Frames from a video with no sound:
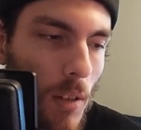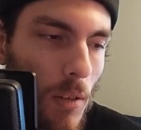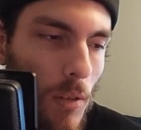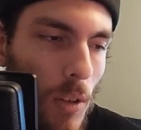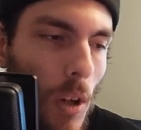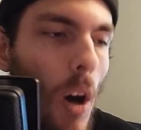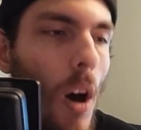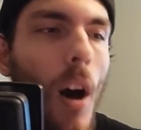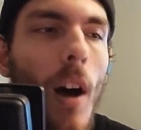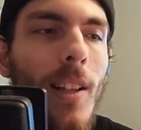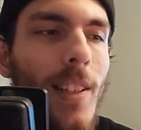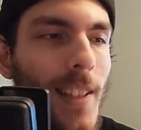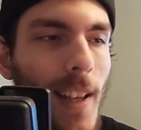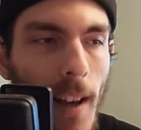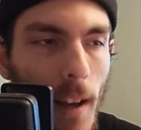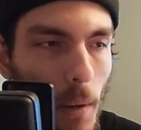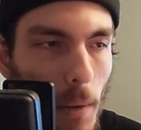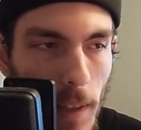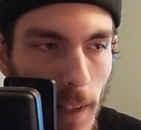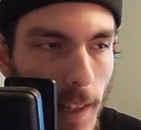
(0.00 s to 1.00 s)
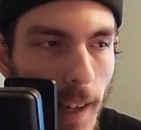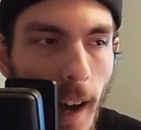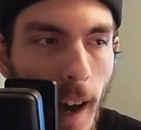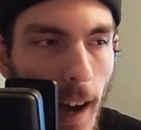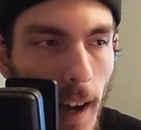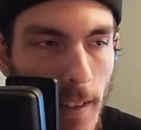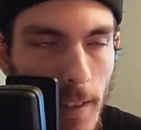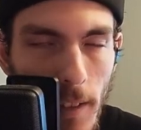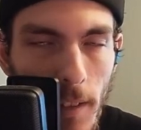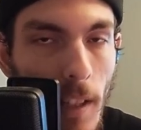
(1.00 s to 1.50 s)
toss out the
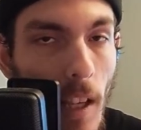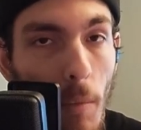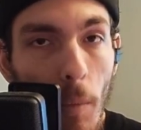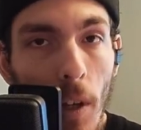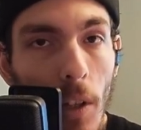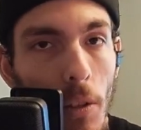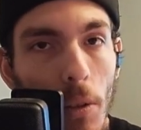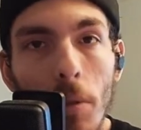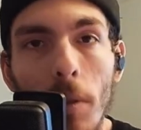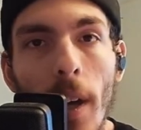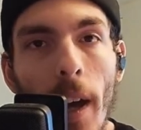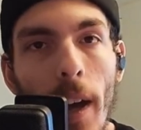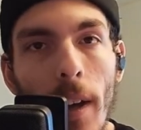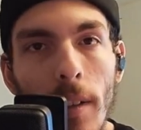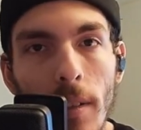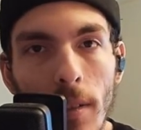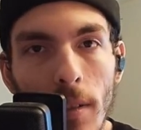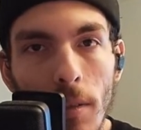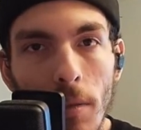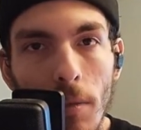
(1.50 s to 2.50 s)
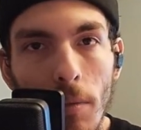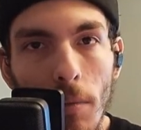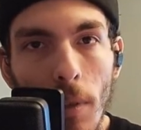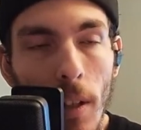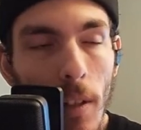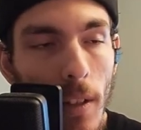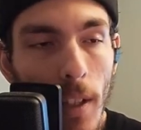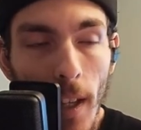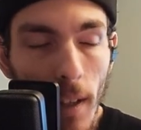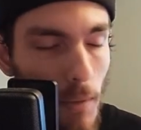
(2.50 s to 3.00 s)
gods the same way luke has
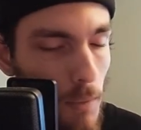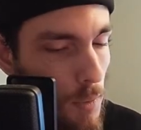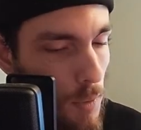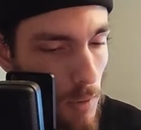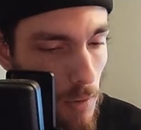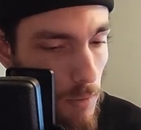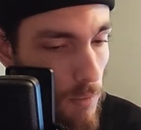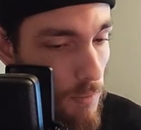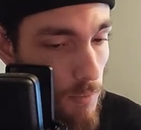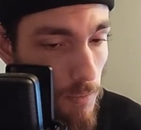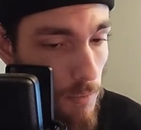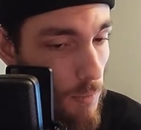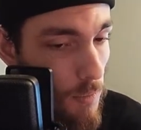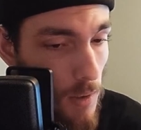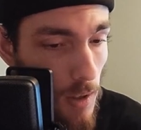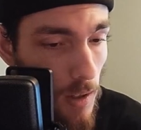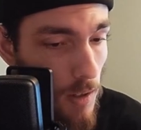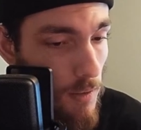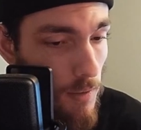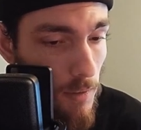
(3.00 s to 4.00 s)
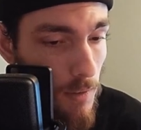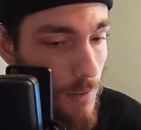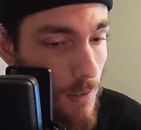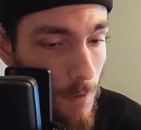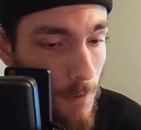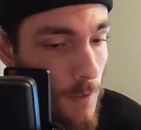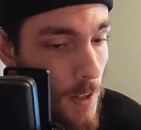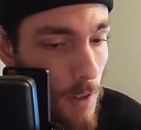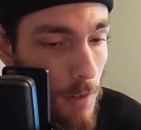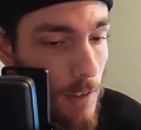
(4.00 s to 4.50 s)
and again for
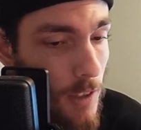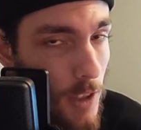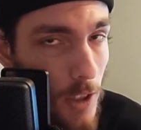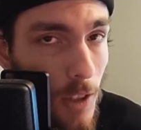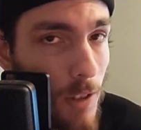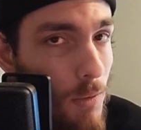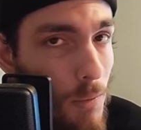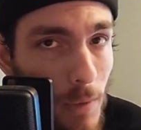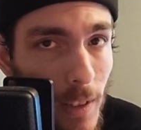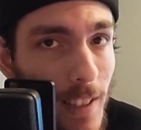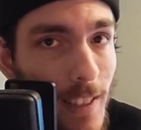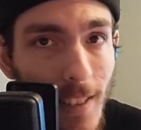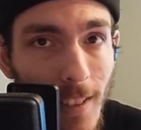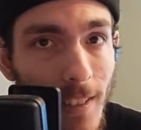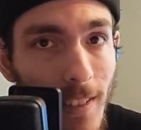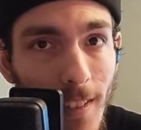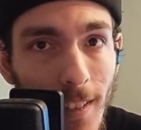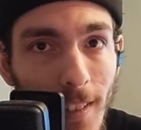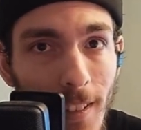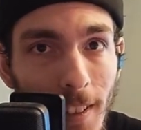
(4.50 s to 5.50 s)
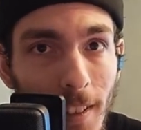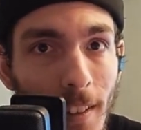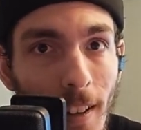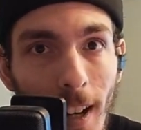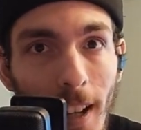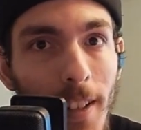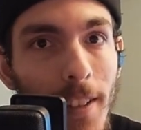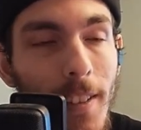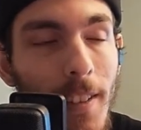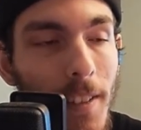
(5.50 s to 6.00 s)
a very good reason you know
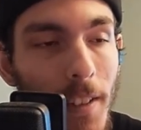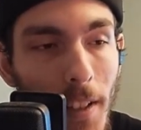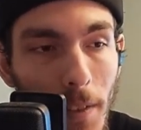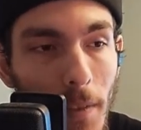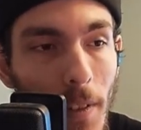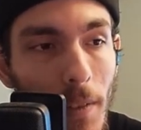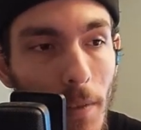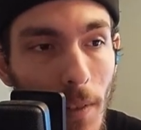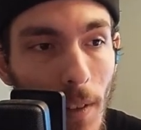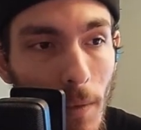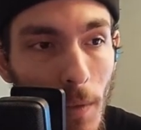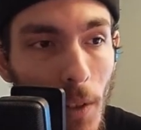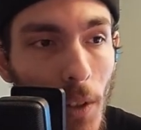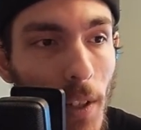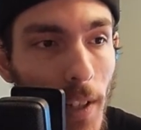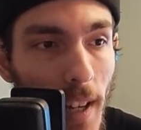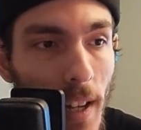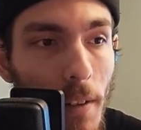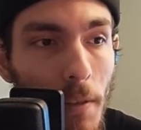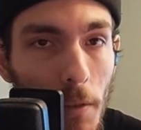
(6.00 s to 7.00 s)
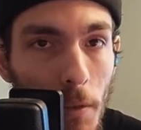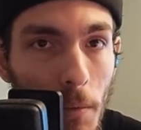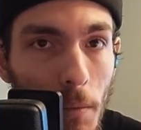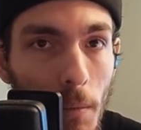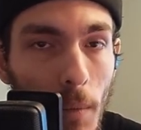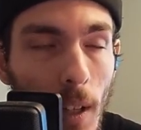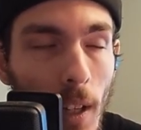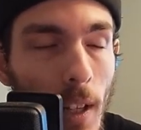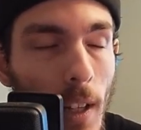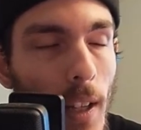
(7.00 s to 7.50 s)
honestly if, if, if you look at it
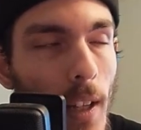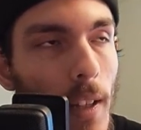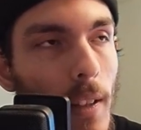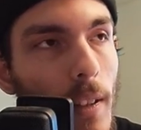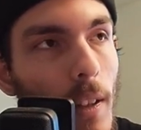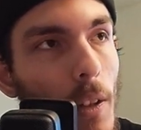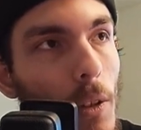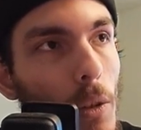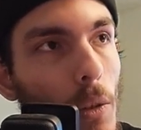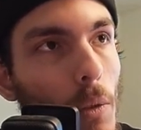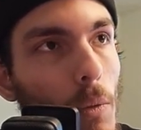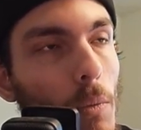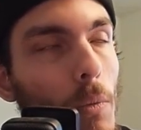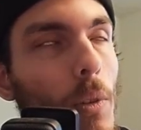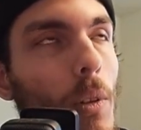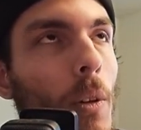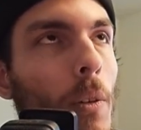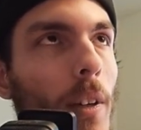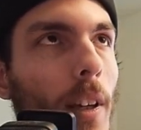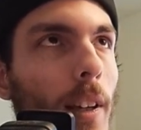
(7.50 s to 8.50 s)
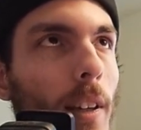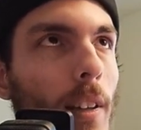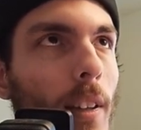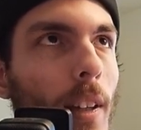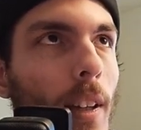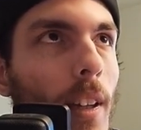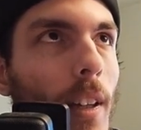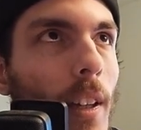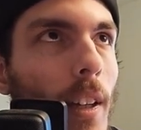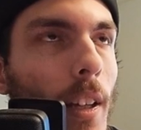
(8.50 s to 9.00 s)
from okay
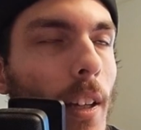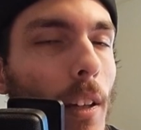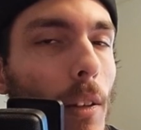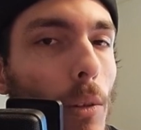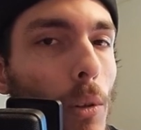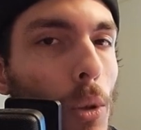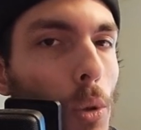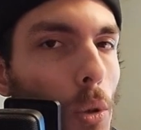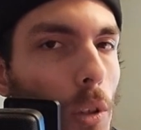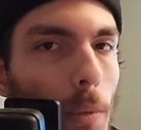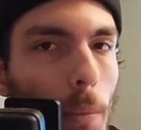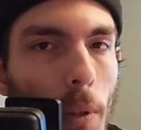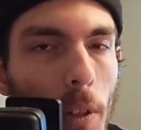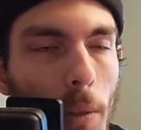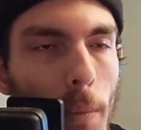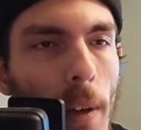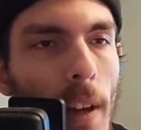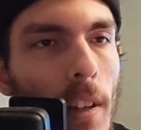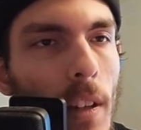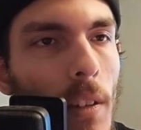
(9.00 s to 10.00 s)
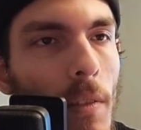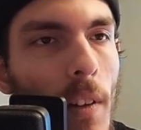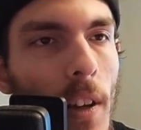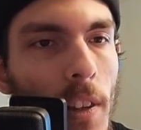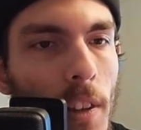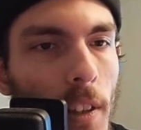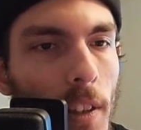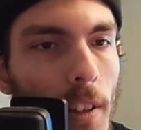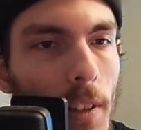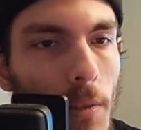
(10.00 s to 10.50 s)
luke's perspective i
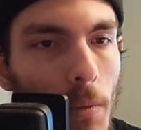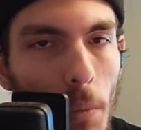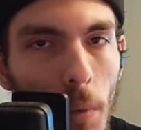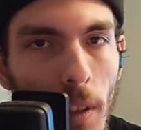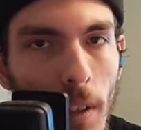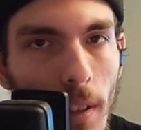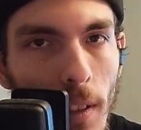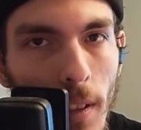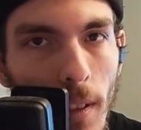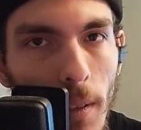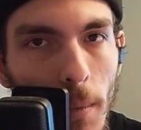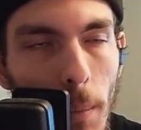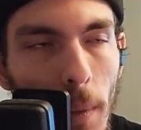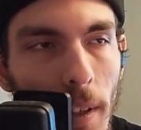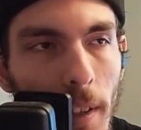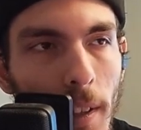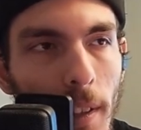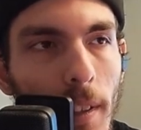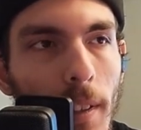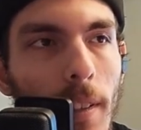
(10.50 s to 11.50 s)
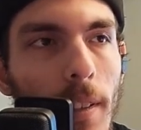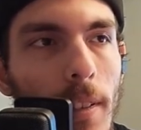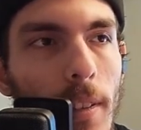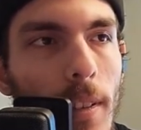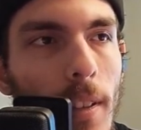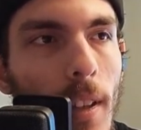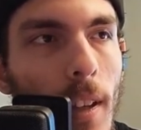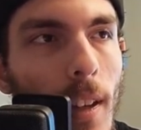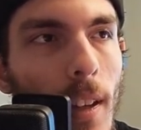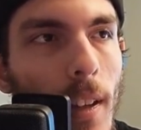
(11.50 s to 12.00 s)
think is weak
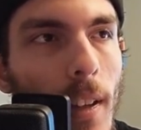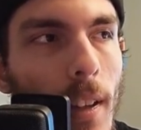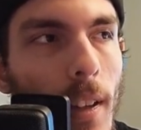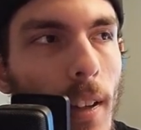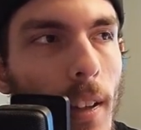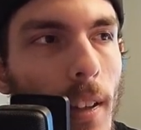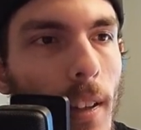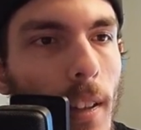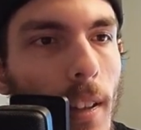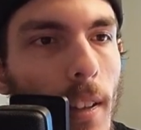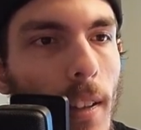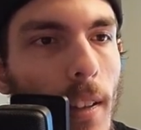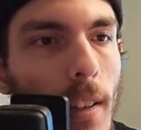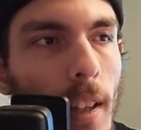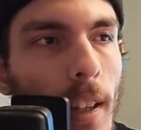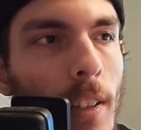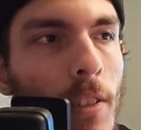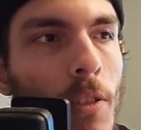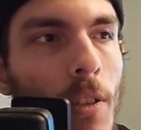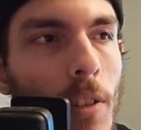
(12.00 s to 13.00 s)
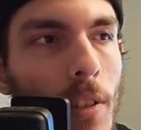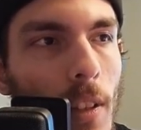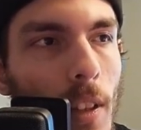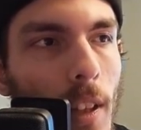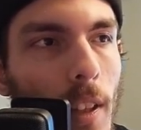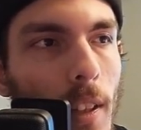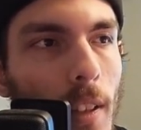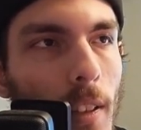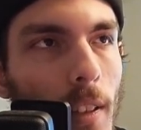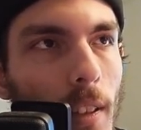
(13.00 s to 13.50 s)
because he's just
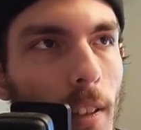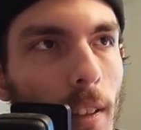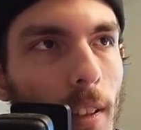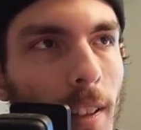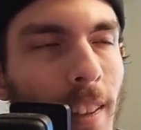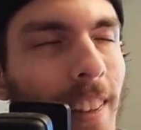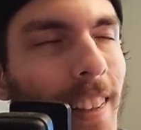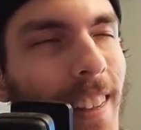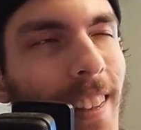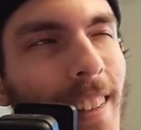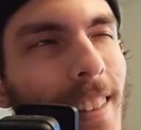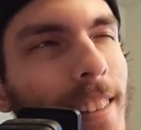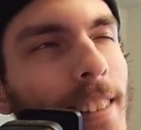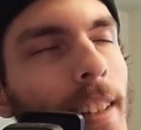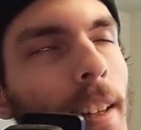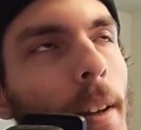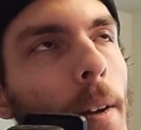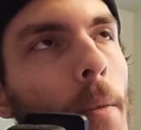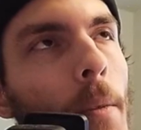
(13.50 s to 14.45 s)
like like his